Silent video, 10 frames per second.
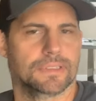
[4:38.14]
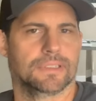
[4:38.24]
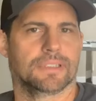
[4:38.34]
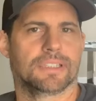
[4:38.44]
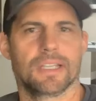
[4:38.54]

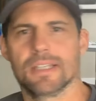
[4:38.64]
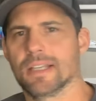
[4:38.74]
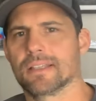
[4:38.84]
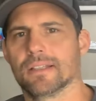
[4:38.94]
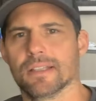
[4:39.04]
all of a
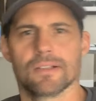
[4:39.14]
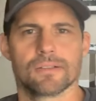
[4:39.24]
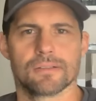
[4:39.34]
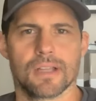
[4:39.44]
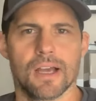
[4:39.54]
sudden gets a
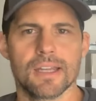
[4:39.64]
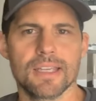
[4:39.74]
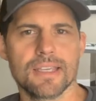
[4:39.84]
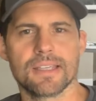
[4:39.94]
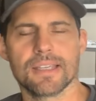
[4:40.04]
little
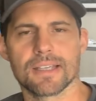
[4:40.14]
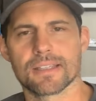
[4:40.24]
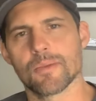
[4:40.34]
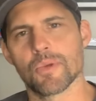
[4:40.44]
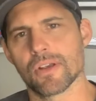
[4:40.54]

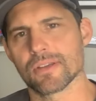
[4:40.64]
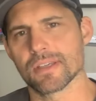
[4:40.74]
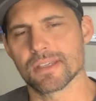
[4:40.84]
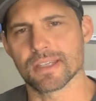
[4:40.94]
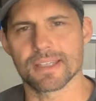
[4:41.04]
uneasy at someone
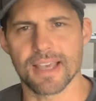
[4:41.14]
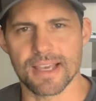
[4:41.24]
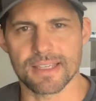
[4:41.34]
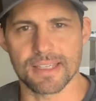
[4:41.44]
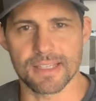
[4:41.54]
else's
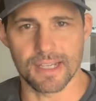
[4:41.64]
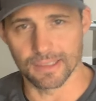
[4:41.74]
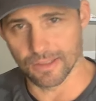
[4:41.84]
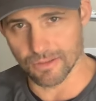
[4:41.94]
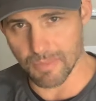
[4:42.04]
success
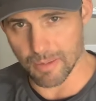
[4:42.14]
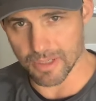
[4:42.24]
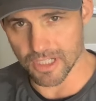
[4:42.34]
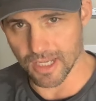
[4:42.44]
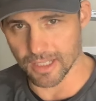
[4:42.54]
and a little
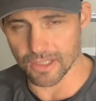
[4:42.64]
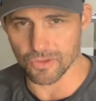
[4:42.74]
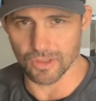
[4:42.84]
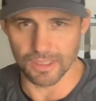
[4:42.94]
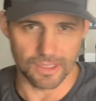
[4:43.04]
maybe
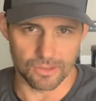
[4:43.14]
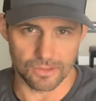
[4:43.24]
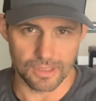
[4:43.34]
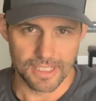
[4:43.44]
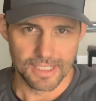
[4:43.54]
jealous or a
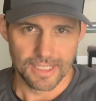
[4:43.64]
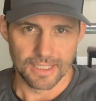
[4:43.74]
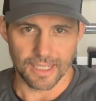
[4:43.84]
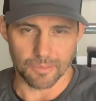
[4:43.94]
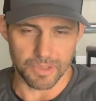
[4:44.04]
little
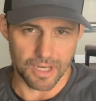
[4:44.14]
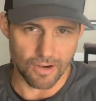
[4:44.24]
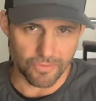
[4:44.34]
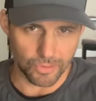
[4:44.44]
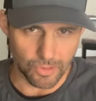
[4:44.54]
like, be
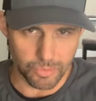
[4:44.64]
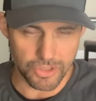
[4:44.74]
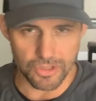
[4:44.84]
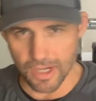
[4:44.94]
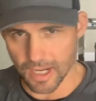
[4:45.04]
careful,
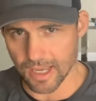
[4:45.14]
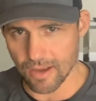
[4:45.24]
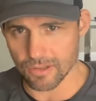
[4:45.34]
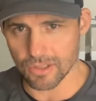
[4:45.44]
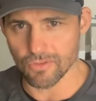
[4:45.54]
don't put your
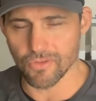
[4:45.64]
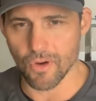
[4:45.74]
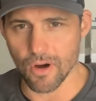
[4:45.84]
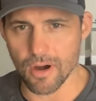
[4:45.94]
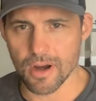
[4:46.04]
neck out too
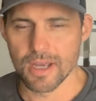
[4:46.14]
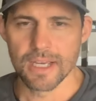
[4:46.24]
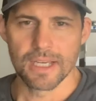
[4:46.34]
far?